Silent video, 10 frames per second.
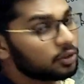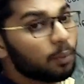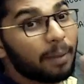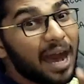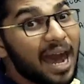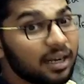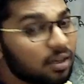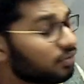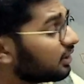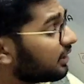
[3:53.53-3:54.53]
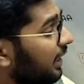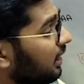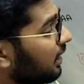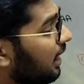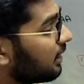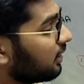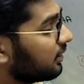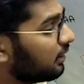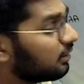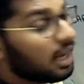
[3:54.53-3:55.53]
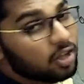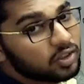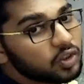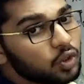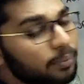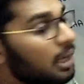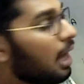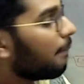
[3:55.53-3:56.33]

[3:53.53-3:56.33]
So part of the cycle occurs in glyoxysome,